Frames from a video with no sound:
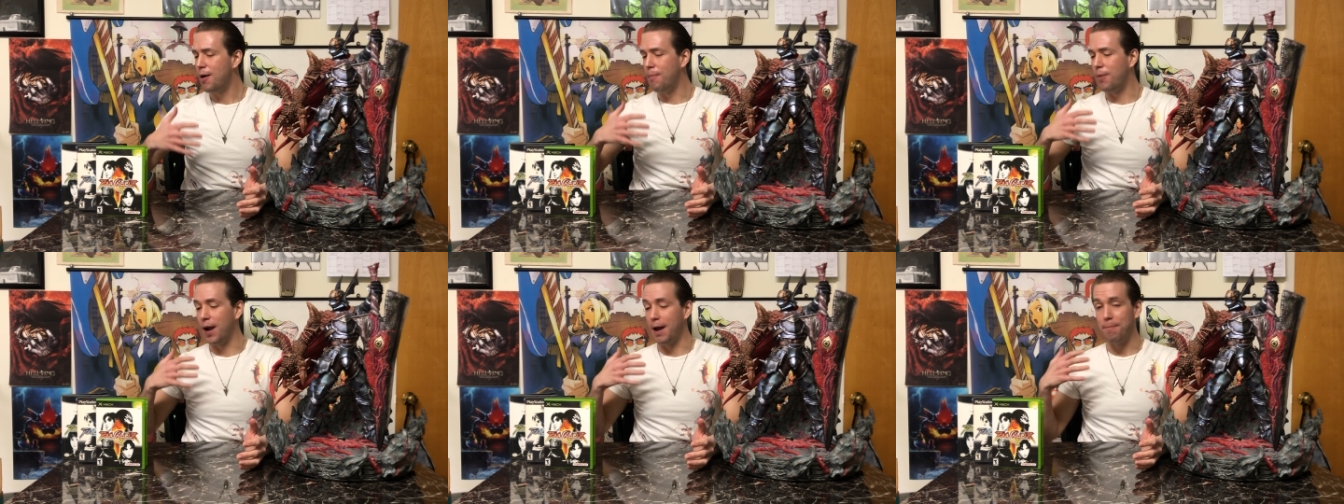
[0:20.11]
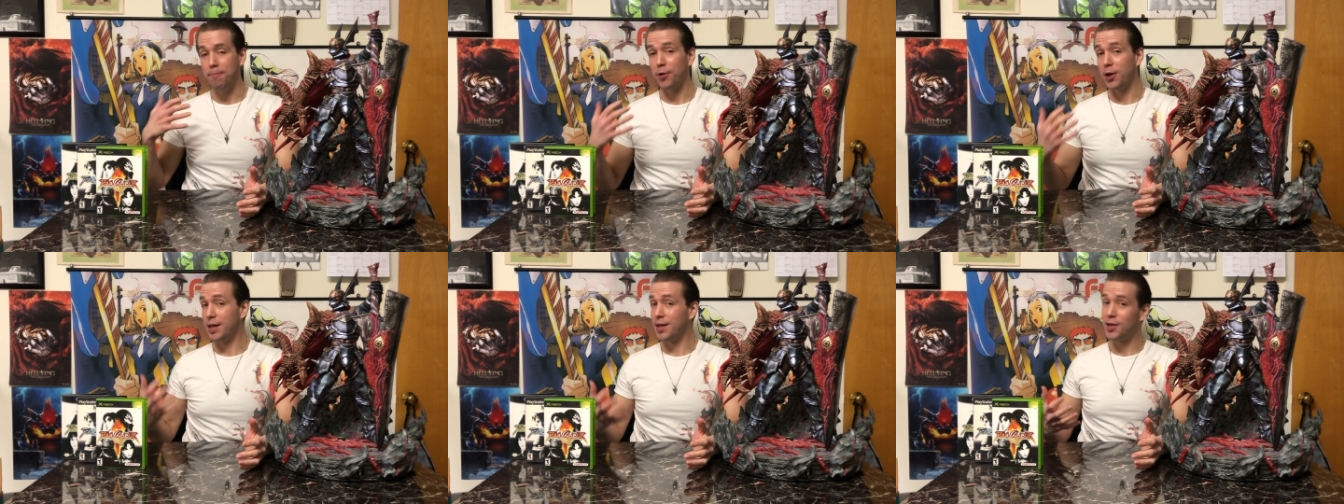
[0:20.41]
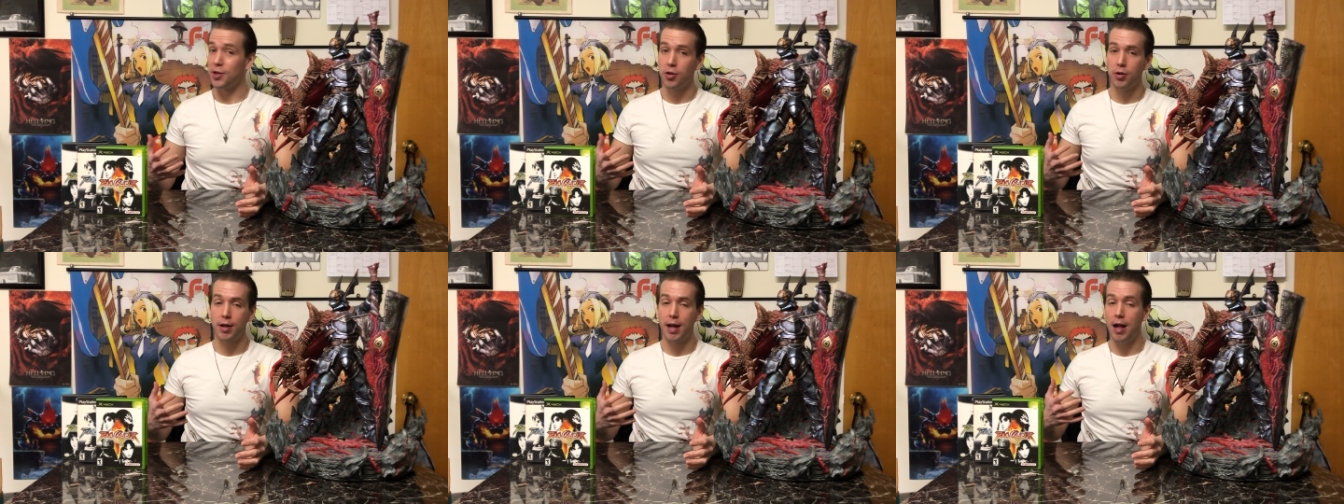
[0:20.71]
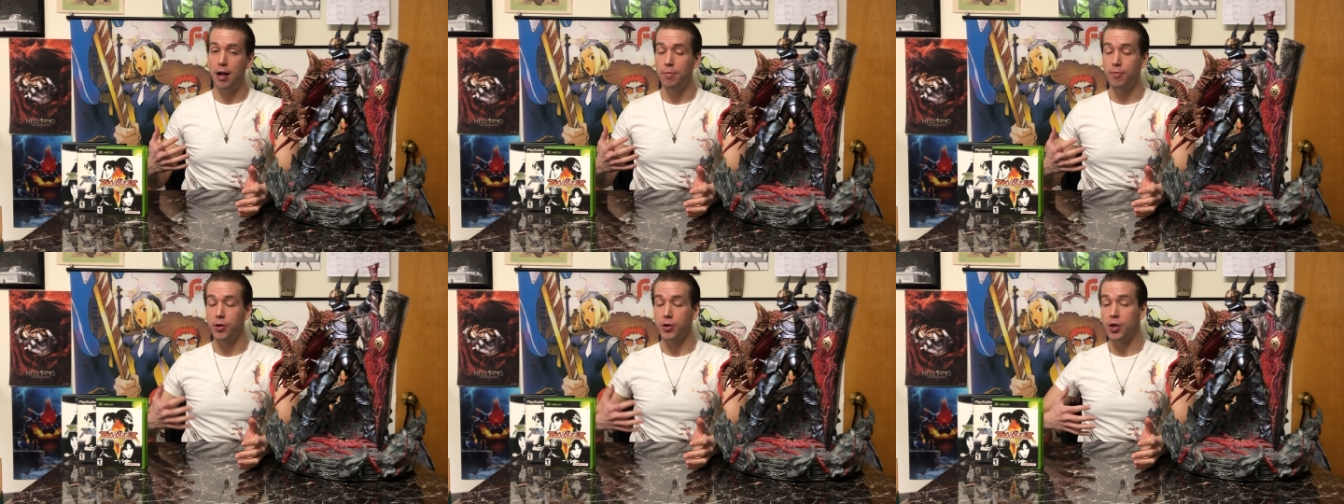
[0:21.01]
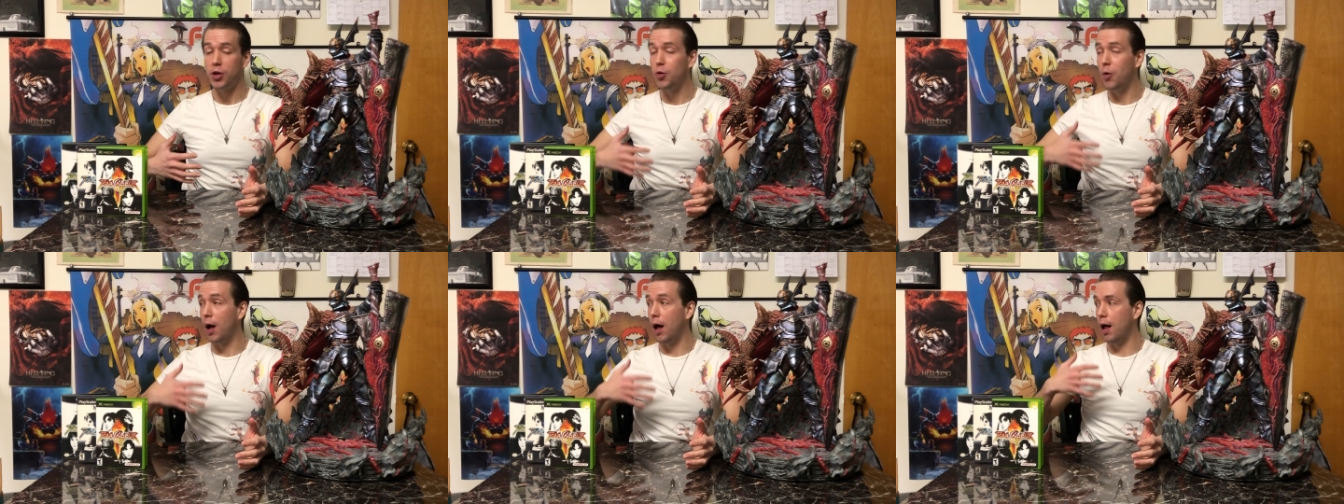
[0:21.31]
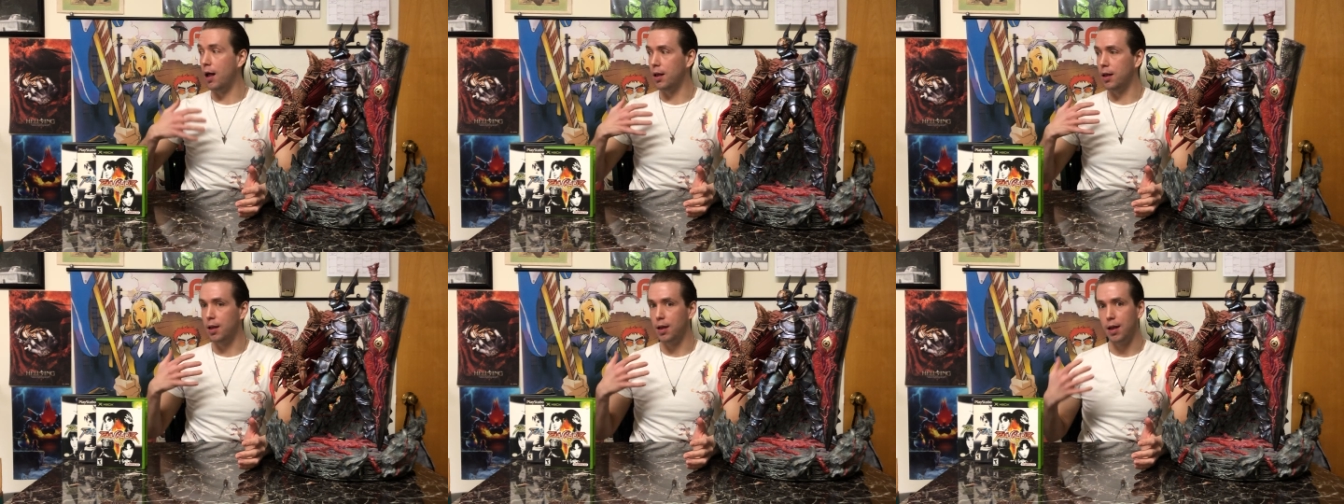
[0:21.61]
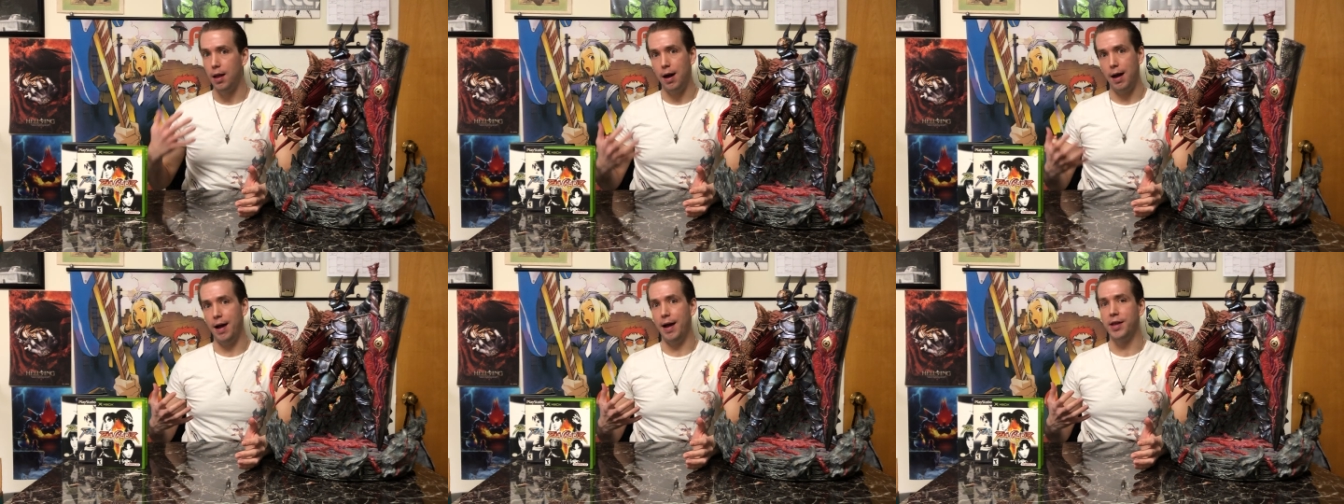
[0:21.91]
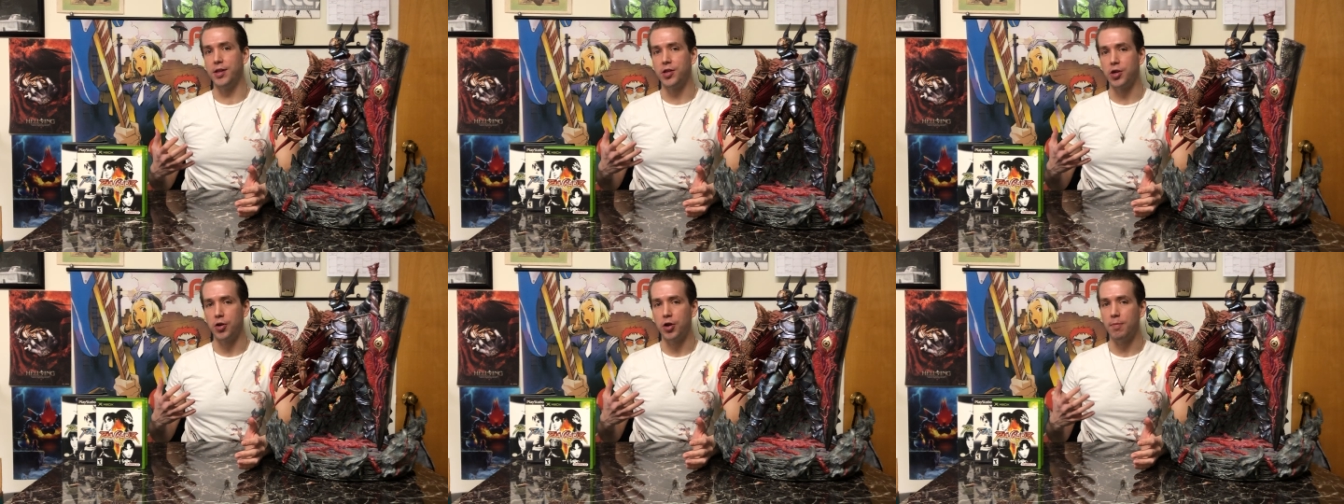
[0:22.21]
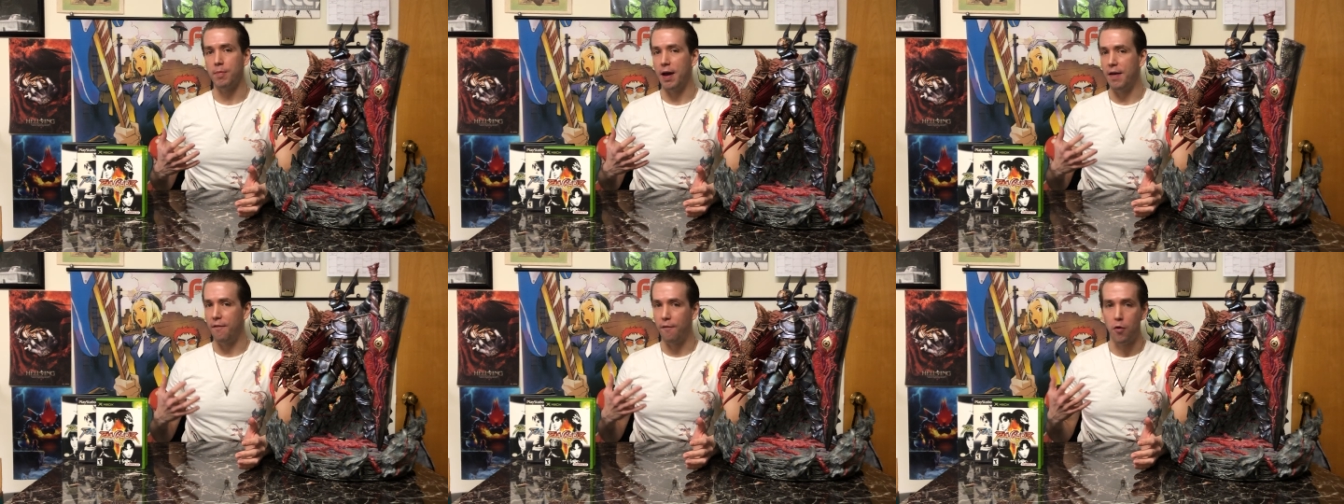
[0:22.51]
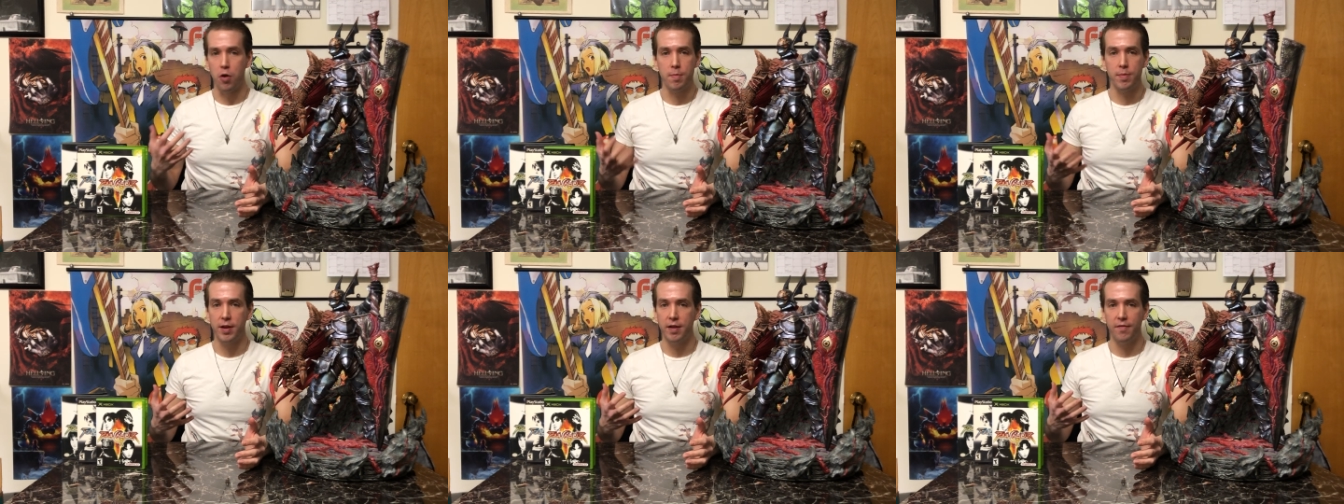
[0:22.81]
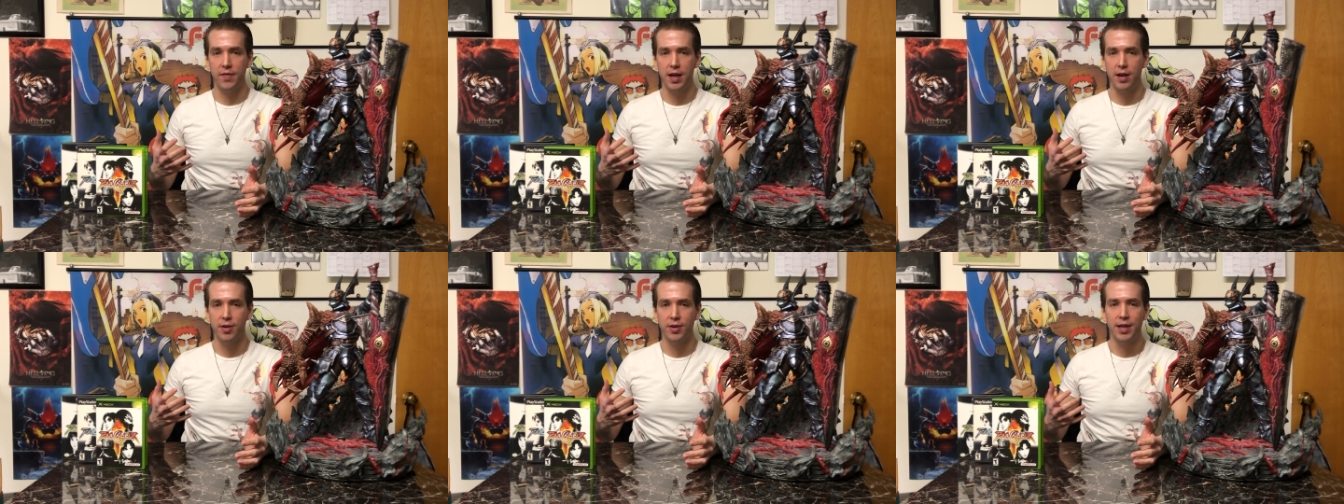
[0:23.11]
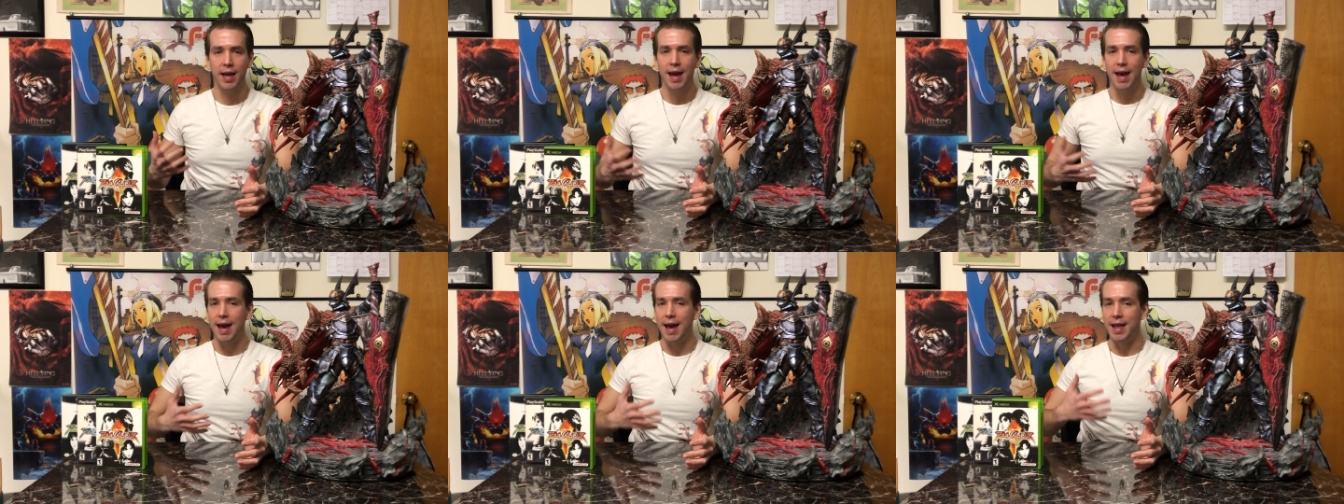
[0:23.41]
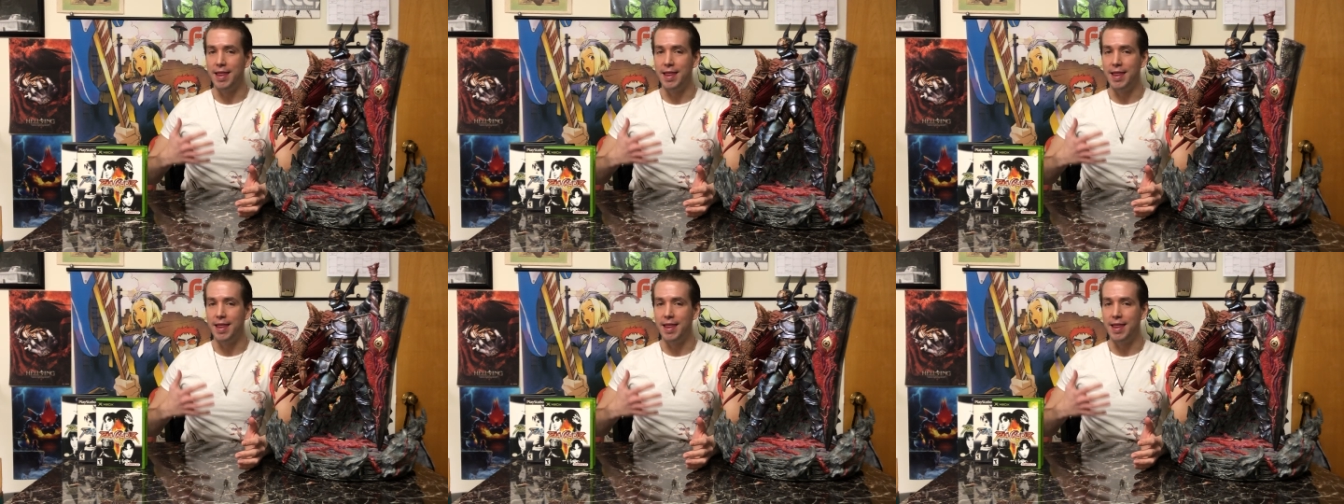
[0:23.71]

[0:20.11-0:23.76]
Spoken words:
but I played Soul Calibur 2 a lot during my formative years,